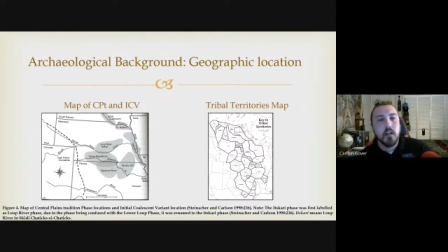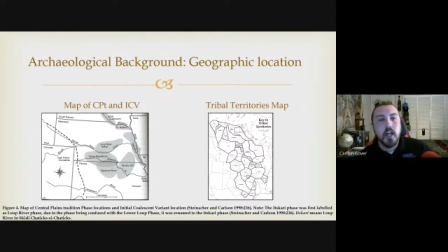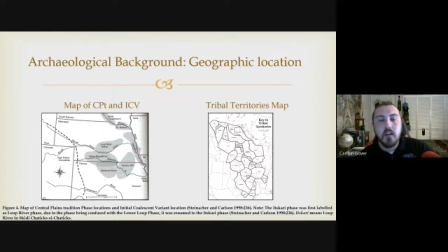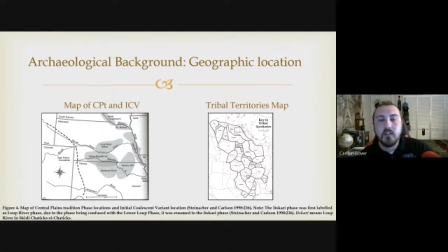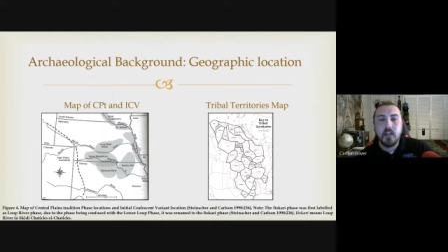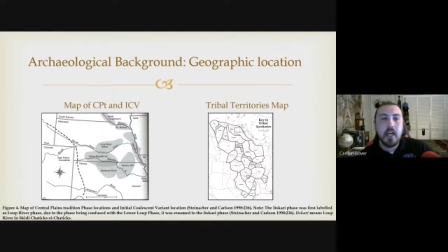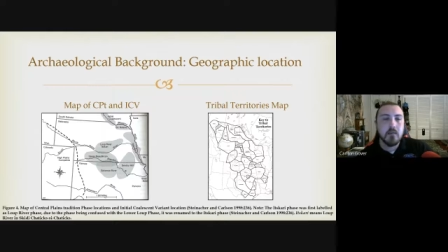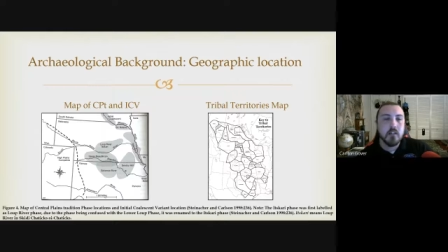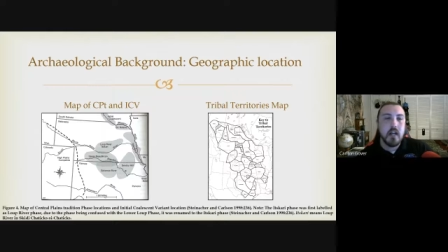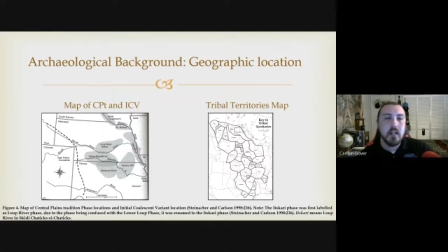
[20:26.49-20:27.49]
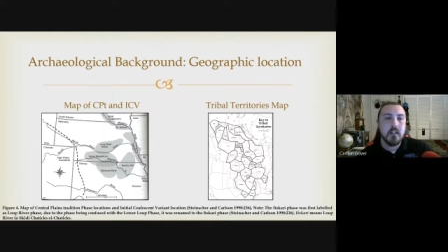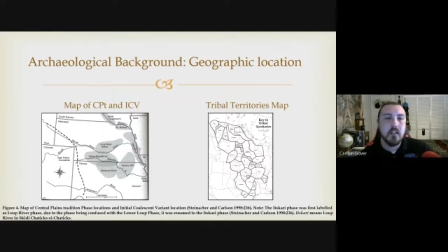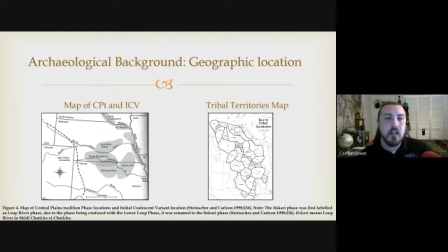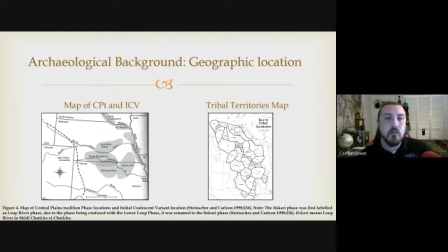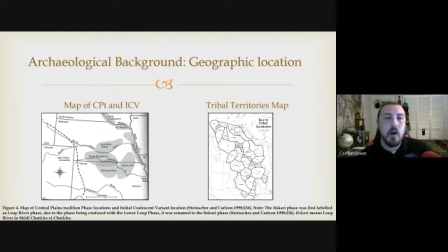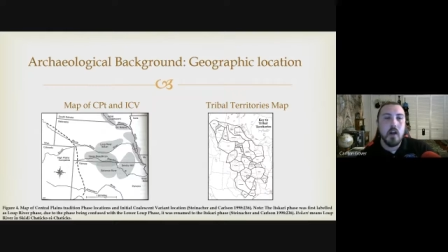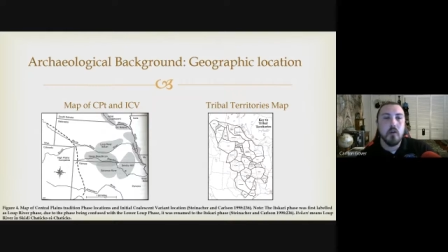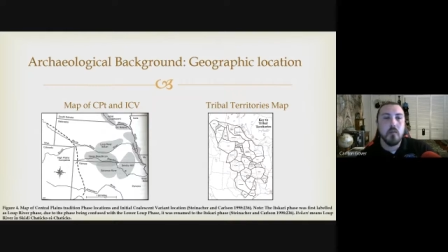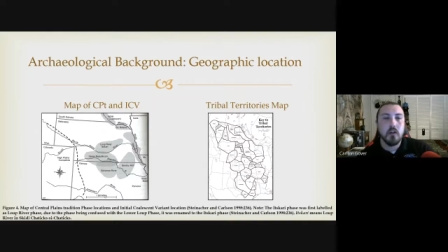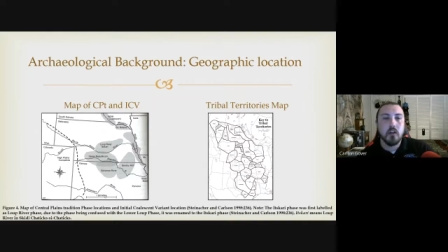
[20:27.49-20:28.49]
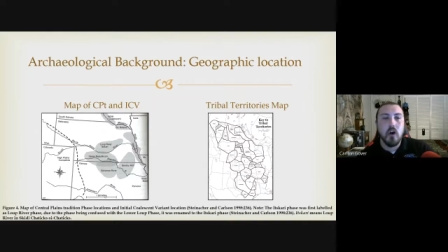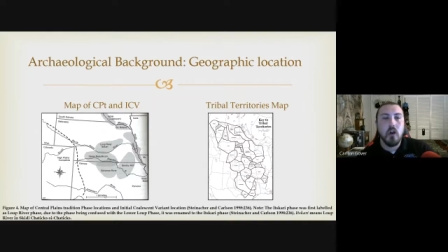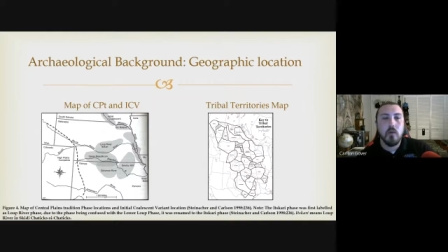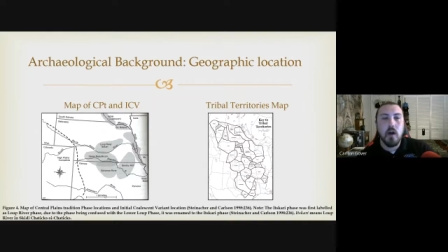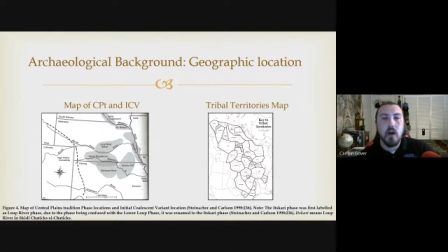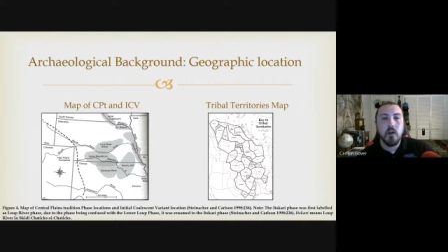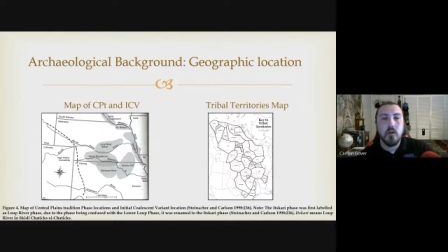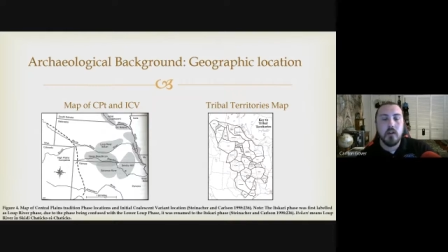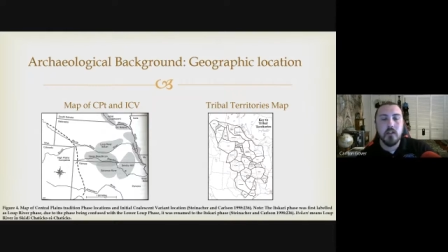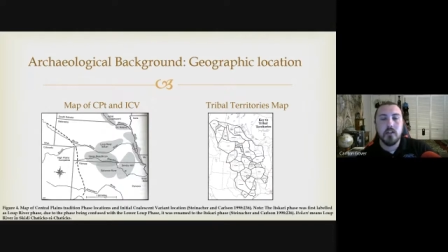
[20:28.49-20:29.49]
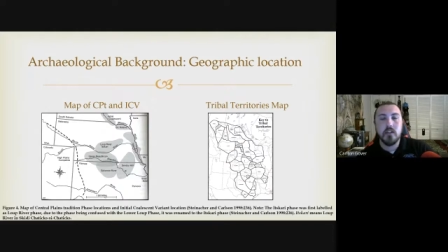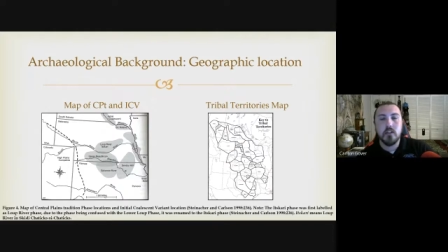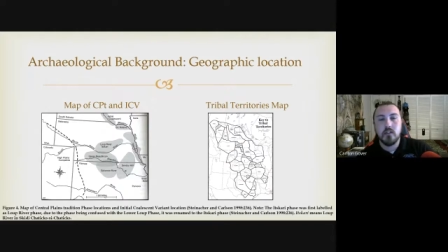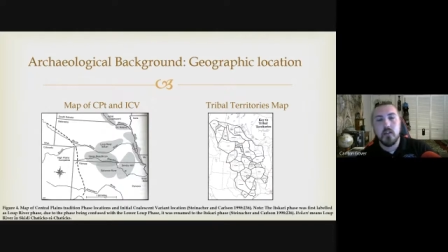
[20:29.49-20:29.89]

they have campsites in Wyoming and Colorado, and this is